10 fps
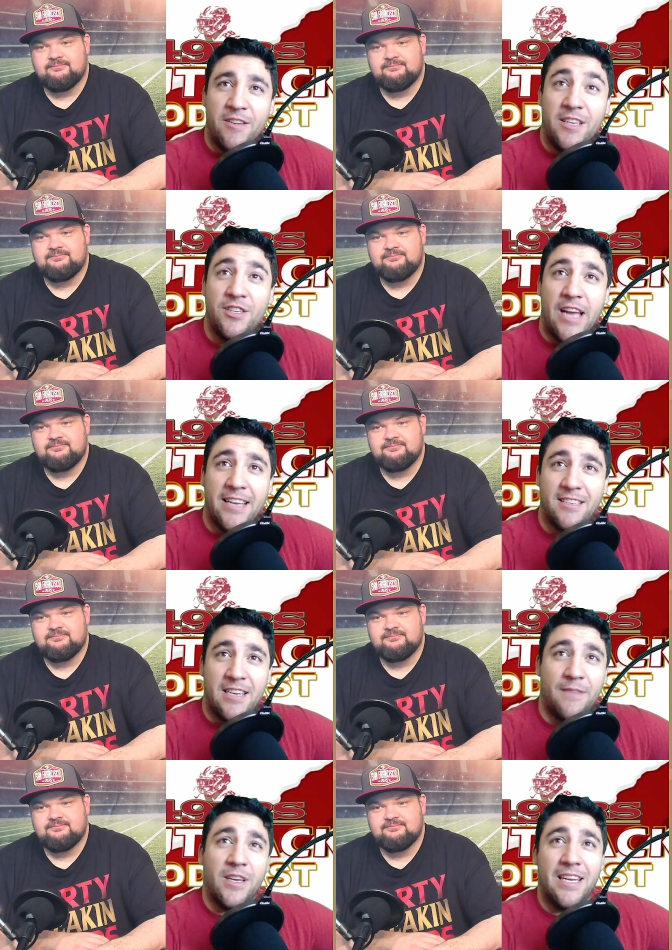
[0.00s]
Speaker 1: there. Djax is
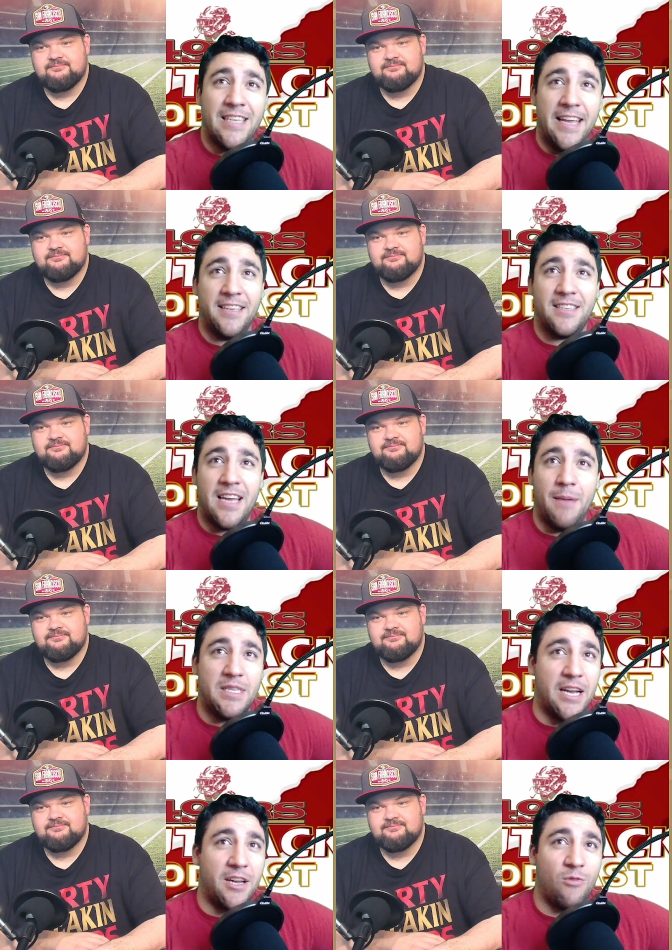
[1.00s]
definitely going to take his time.
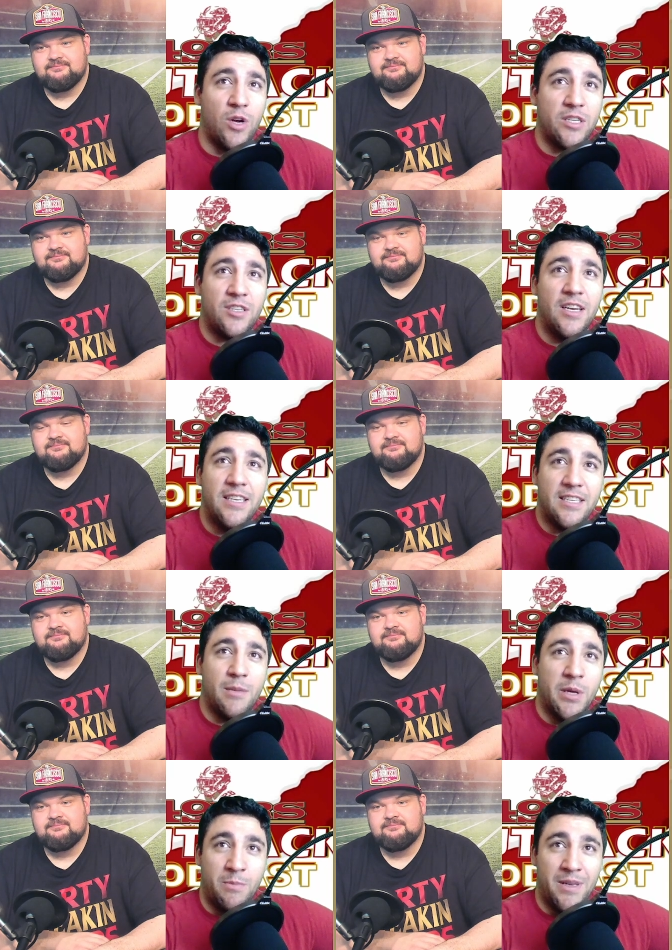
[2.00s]
He's not going to rush. He's
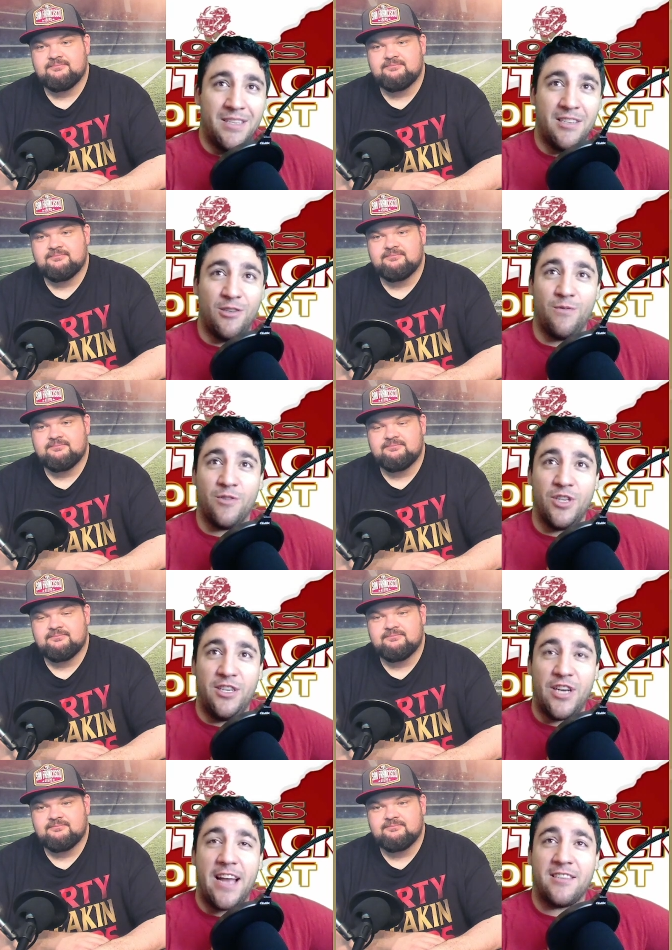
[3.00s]
going to make the best decision for
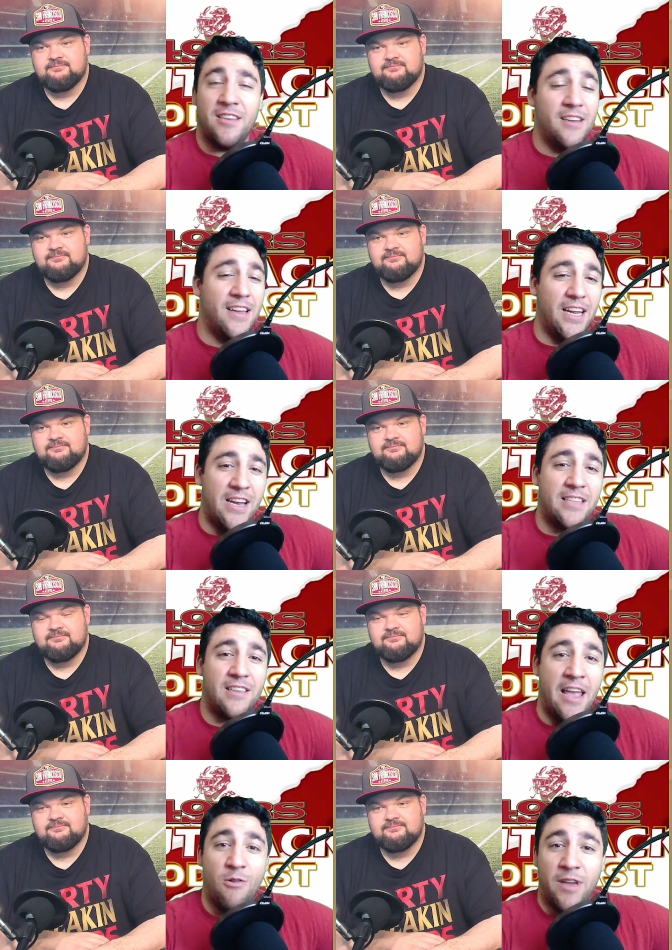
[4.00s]
Djax and
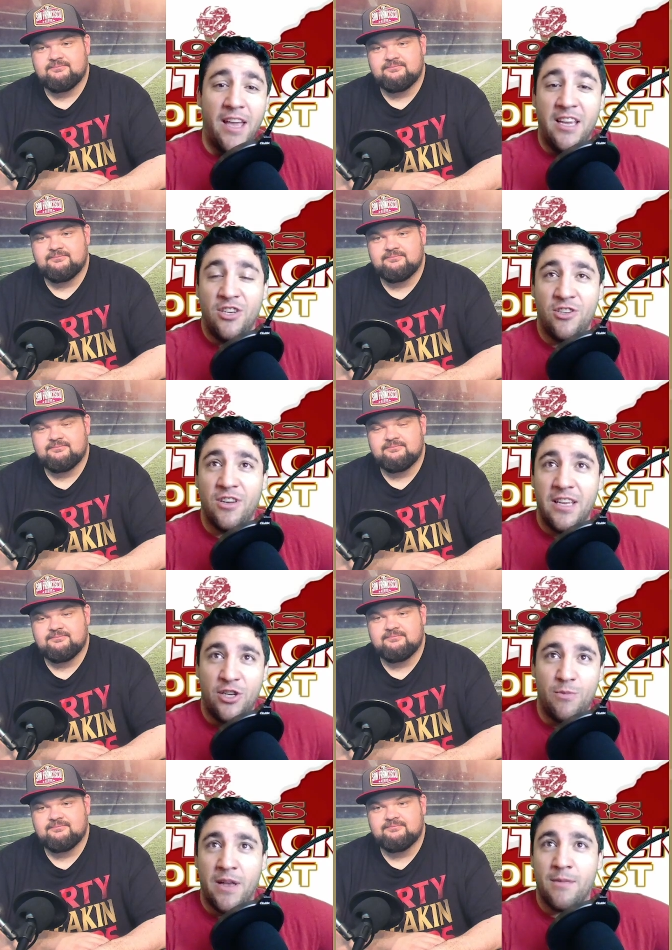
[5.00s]
that's a okay. He should.
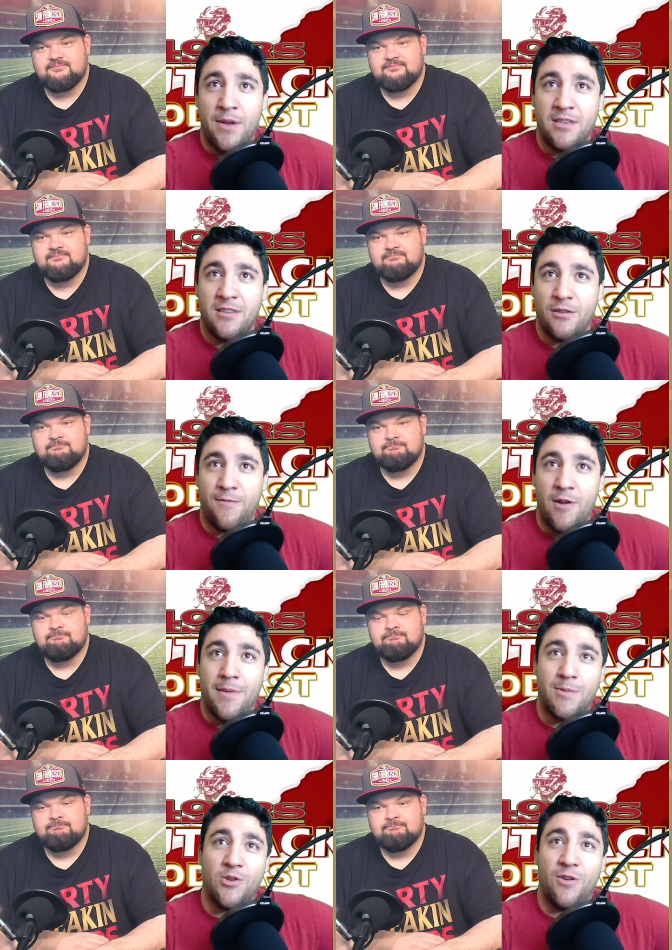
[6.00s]
He should make the best decision for
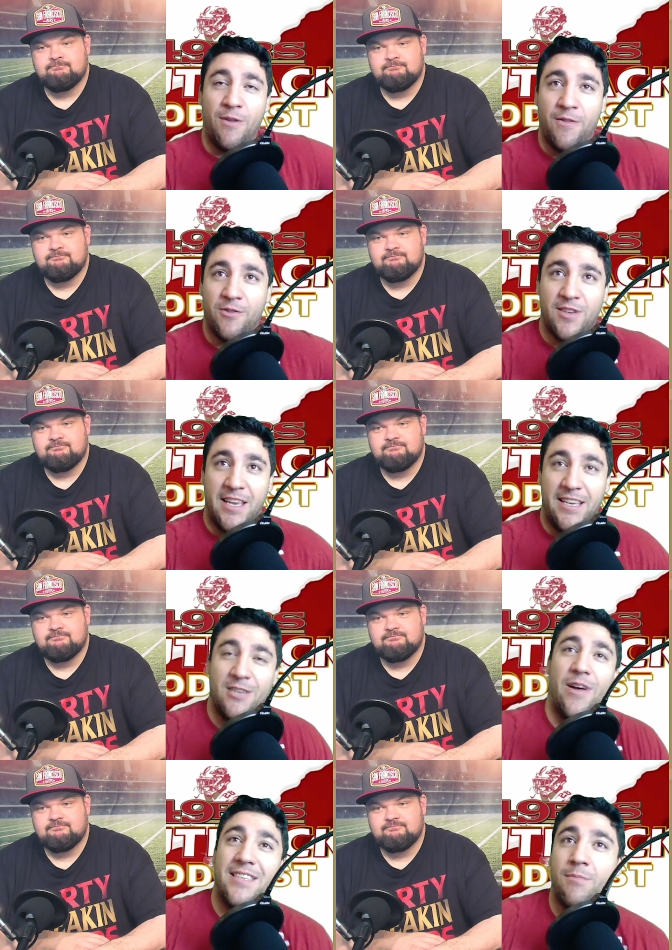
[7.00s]
him, especially if he feels like he
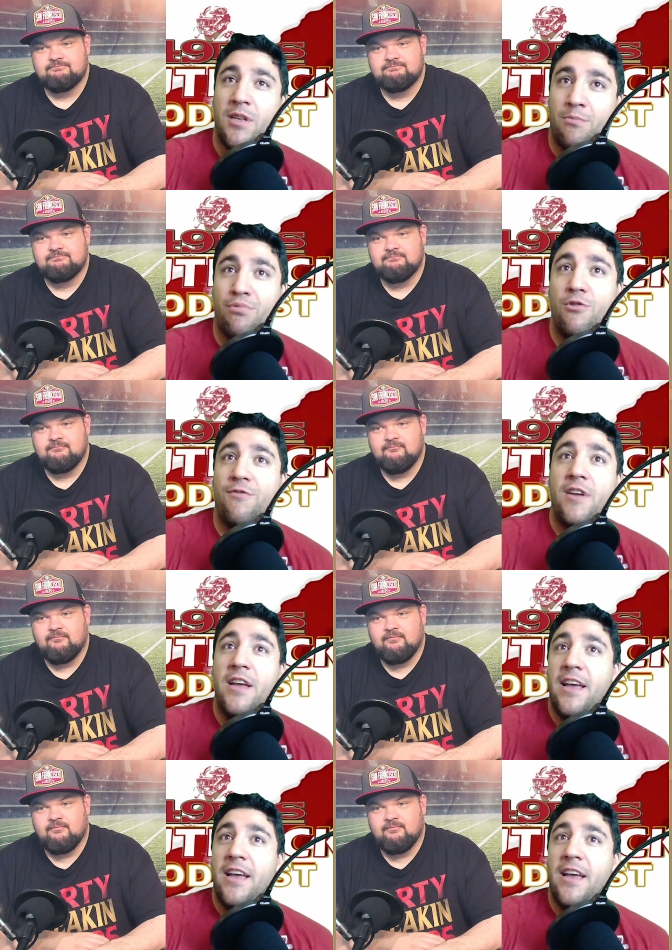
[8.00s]
still has something to prove